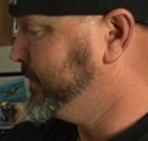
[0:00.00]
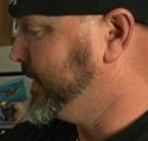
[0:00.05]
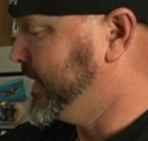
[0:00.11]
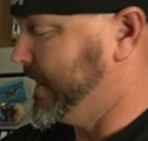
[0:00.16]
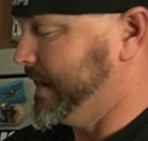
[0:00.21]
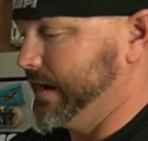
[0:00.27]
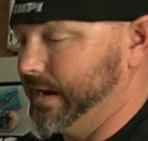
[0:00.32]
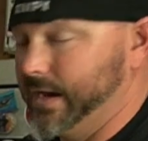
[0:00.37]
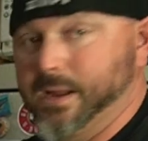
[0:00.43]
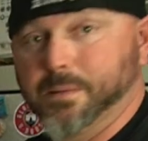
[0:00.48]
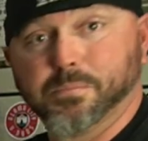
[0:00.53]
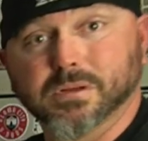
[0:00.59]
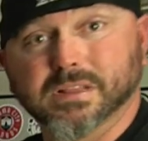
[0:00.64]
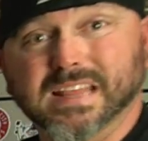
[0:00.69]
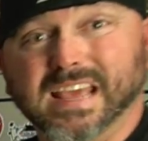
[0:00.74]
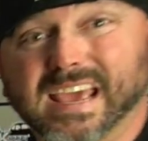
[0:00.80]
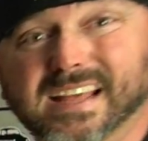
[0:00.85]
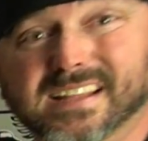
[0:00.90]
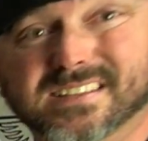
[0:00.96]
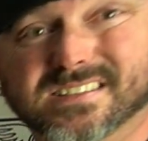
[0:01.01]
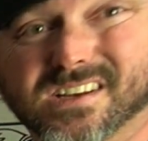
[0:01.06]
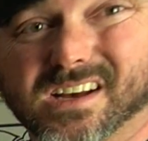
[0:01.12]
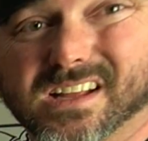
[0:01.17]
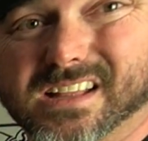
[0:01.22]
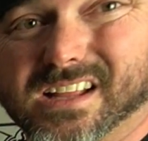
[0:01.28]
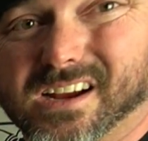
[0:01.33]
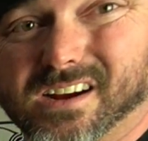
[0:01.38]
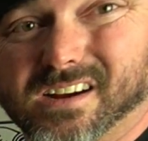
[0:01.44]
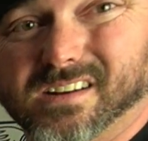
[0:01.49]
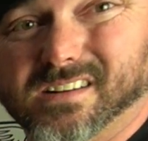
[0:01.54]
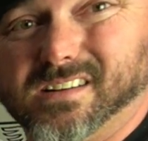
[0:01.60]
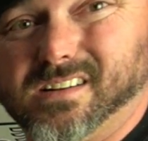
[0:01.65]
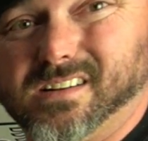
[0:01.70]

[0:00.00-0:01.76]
I got to put the ends on there